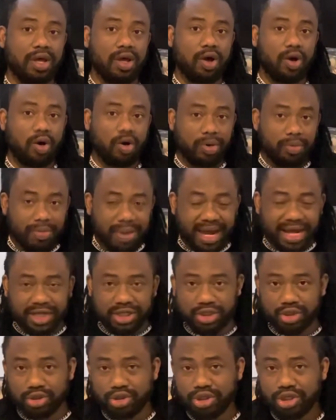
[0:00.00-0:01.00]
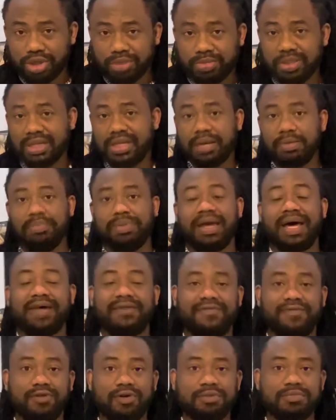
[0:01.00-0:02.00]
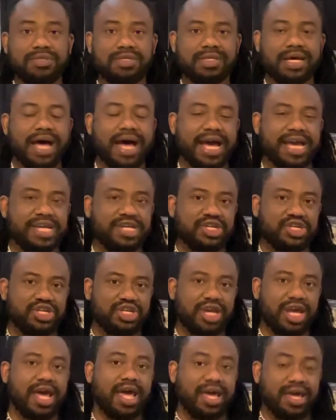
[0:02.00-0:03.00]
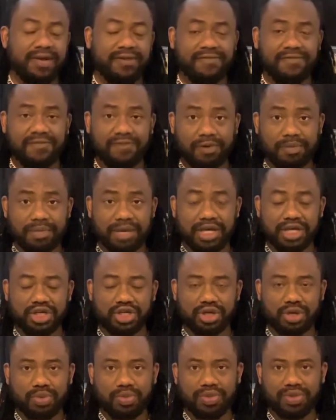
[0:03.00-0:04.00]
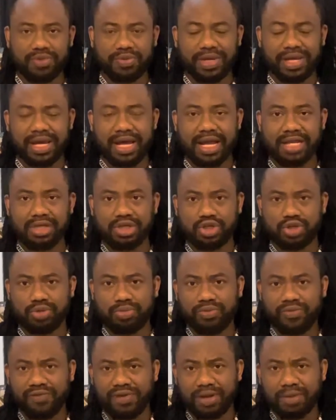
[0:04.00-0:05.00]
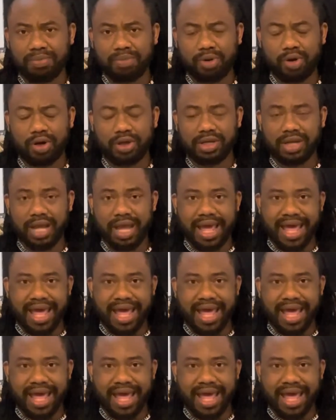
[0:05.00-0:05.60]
On my social media platforms, I share information with regards to moving abroad,